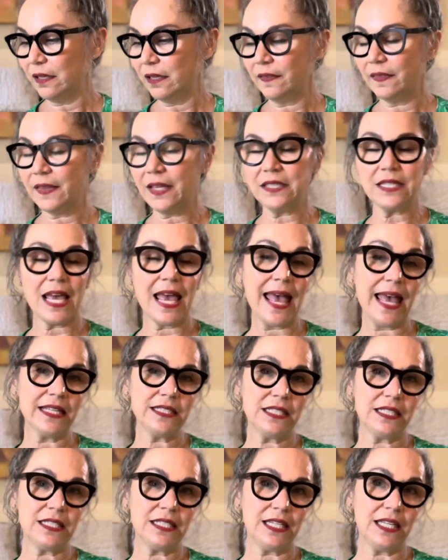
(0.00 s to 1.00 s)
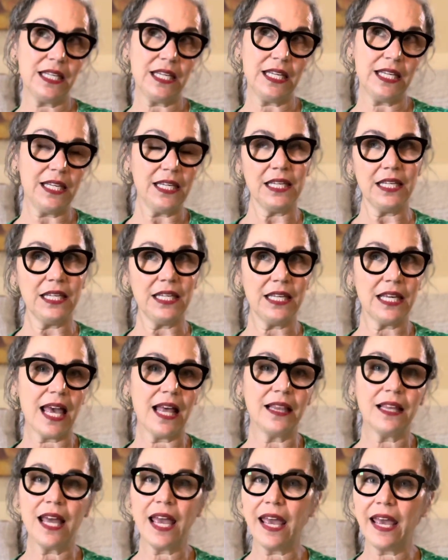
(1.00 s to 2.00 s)
That's
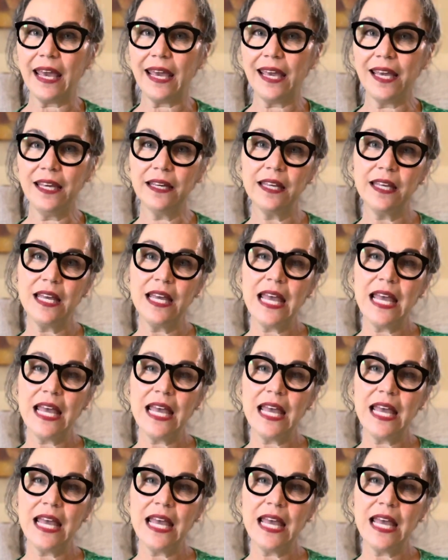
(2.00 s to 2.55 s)
S-E-E-L-A.